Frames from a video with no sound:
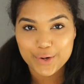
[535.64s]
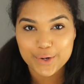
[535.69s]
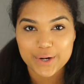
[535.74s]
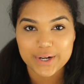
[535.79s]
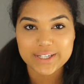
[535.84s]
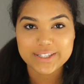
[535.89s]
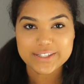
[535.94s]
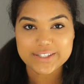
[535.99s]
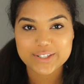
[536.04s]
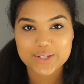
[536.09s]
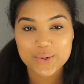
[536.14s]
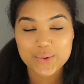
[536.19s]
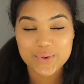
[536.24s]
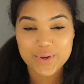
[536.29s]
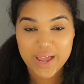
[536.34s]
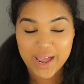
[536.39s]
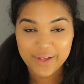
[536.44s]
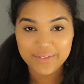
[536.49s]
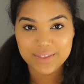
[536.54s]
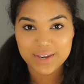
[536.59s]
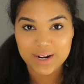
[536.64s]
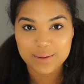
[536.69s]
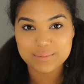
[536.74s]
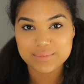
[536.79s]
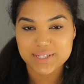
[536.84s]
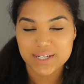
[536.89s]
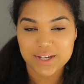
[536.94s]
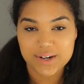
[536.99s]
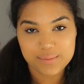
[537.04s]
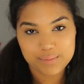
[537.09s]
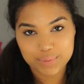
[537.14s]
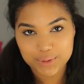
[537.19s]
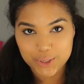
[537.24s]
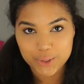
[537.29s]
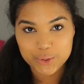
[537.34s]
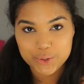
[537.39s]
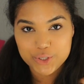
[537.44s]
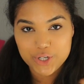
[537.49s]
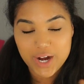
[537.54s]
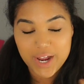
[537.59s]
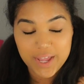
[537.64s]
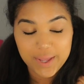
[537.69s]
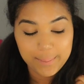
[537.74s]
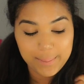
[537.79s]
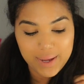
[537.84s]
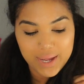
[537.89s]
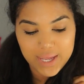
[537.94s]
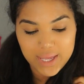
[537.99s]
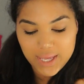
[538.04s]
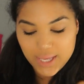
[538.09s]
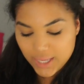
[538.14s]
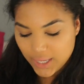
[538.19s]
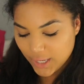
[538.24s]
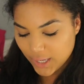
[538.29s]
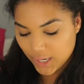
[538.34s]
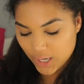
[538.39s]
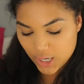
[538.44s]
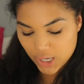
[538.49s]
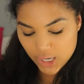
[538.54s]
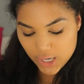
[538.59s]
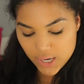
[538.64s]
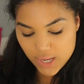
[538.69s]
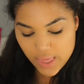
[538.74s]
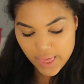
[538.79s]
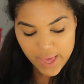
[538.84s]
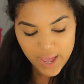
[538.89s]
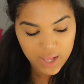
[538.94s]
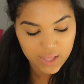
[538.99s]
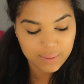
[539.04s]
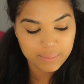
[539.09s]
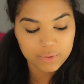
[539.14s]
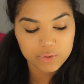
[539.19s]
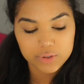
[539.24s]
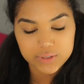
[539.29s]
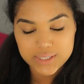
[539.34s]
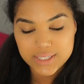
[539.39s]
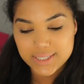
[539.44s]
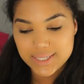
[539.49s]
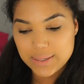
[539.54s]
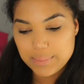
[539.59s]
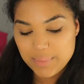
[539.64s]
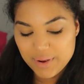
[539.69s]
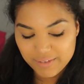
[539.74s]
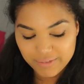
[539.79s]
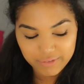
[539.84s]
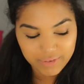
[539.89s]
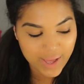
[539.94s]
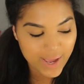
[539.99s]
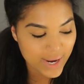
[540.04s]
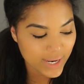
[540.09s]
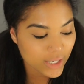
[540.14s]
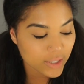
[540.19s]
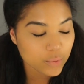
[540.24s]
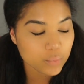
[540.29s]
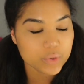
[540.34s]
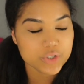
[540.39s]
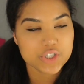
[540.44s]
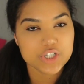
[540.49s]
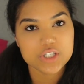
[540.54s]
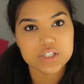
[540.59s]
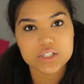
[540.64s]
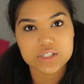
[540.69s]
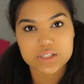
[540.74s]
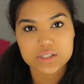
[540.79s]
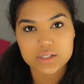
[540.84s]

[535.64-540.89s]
Alright, so now that I'm done blow drying my hair, I am going to take my flat iron, which is